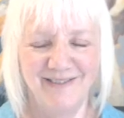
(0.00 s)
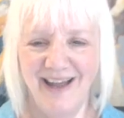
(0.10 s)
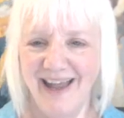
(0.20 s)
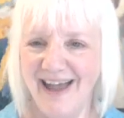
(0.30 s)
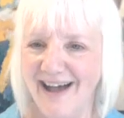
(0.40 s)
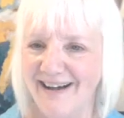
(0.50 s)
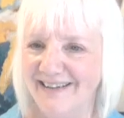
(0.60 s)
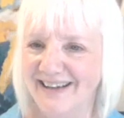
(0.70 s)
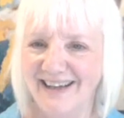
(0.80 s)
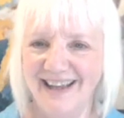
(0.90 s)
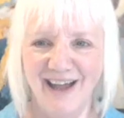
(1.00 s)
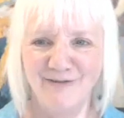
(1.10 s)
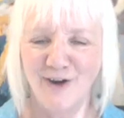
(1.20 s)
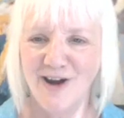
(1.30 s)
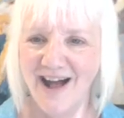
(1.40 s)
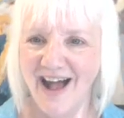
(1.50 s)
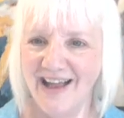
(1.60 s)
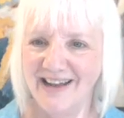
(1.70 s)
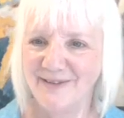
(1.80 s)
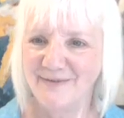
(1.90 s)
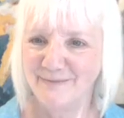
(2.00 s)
Wow, I forgot.